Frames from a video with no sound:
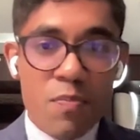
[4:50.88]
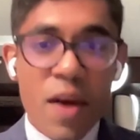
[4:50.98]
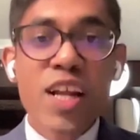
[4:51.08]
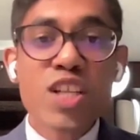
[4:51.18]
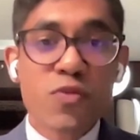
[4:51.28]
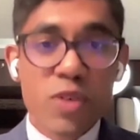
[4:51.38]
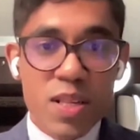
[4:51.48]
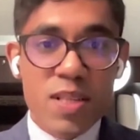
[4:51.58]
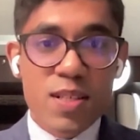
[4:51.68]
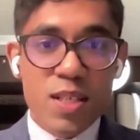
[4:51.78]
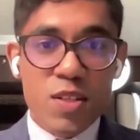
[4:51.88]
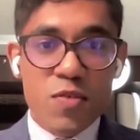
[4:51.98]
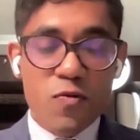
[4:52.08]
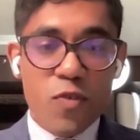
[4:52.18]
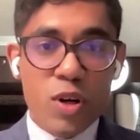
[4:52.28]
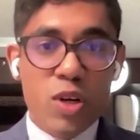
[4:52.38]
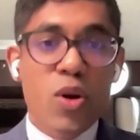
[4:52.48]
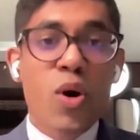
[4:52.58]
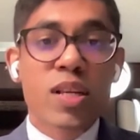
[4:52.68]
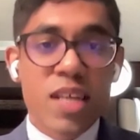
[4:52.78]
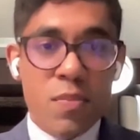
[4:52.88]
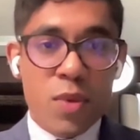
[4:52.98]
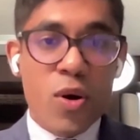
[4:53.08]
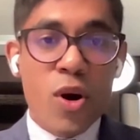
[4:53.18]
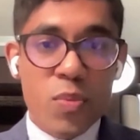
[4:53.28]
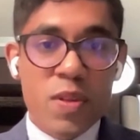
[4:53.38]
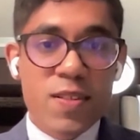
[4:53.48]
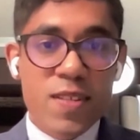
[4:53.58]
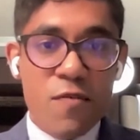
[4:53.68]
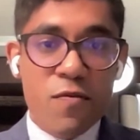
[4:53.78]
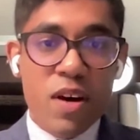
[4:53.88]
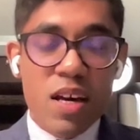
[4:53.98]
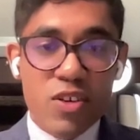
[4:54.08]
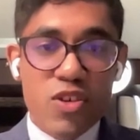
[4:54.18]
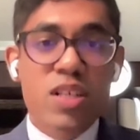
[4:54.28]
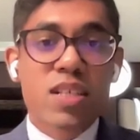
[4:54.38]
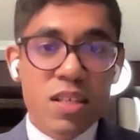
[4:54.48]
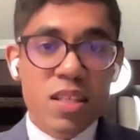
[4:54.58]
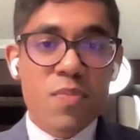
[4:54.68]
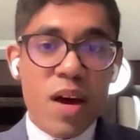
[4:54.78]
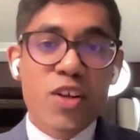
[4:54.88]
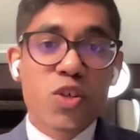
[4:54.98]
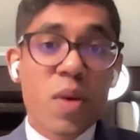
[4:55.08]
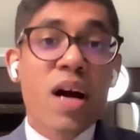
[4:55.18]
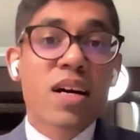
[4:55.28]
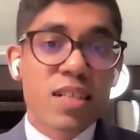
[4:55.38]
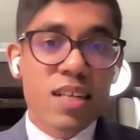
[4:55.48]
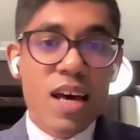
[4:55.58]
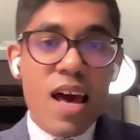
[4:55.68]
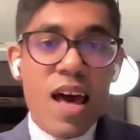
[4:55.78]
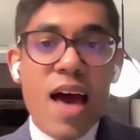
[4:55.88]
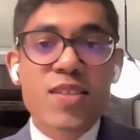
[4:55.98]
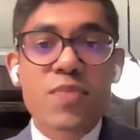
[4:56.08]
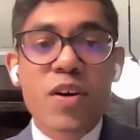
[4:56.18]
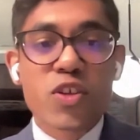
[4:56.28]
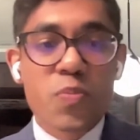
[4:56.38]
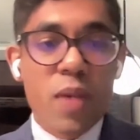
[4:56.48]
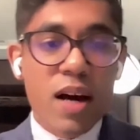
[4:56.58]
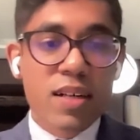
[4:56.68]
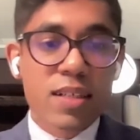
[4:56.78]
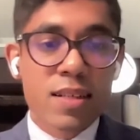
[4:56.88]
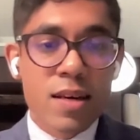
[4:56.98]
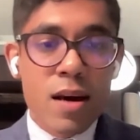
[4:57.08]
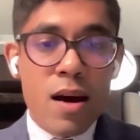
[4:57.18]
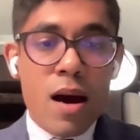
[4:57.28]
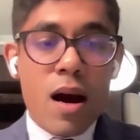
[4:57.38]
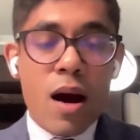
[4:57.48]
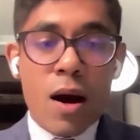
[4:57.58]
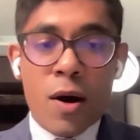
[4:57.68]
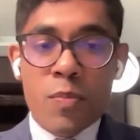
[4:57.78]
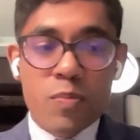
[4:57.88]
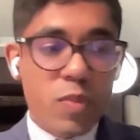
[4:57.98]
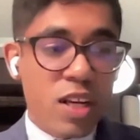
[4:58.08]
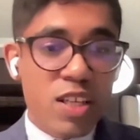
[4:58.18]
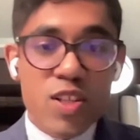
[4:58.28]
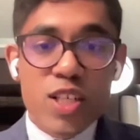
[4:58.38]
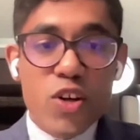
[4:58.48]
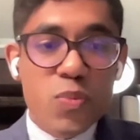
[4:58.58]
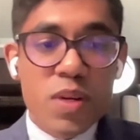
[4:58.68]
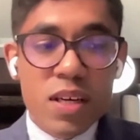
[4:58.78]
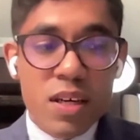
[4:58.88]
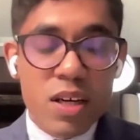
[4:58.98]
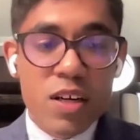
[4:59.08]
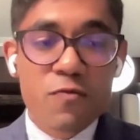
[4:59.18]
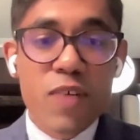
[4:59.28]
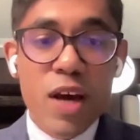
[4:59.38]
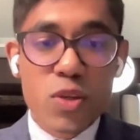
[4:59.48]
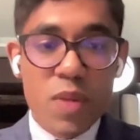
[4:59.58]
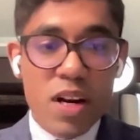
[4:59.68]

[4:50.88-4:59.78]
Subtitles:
marriage, for instance, for a long time, economists have treated the marriage market as a matching market. It doesn't have to be confined to